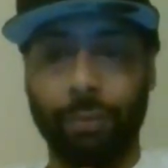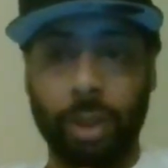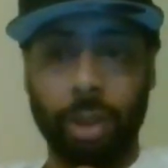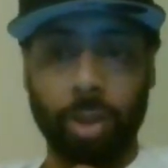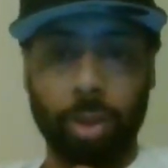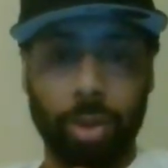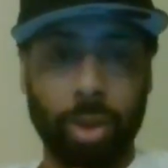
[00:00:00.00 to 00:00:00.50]

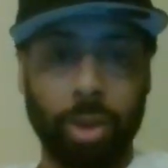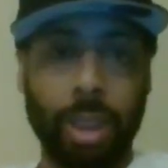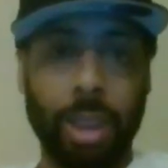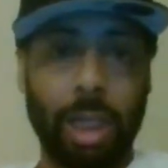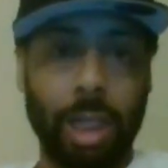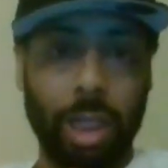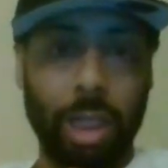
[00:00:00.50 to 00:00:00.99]
finger in your
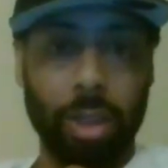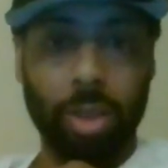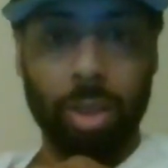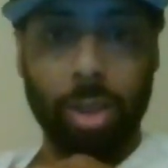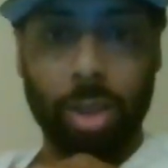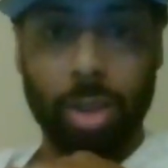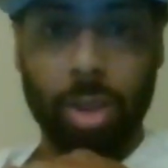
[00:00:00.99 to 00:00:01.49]
eye,
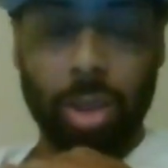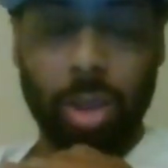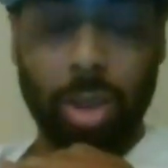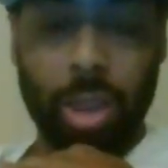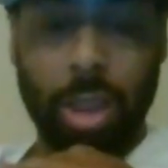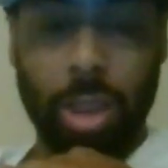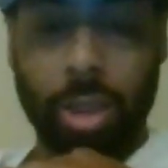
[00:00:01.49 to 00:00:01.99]

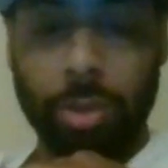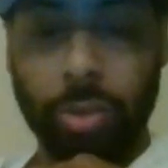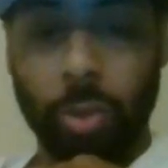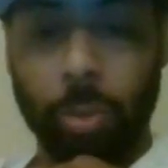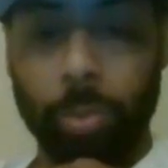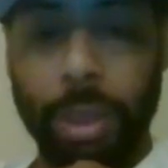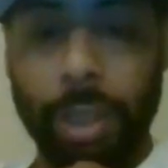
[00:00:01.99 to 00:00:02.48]

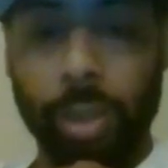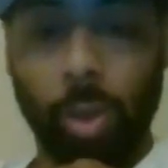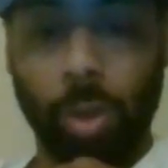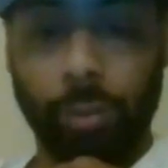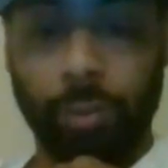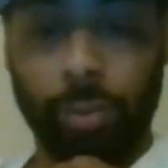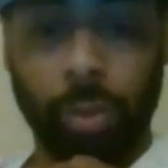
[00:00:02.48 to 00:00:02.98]
back
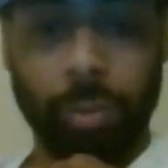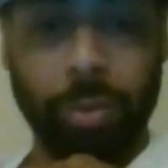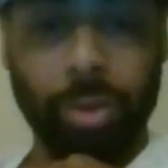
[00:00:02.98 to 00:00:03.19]
off from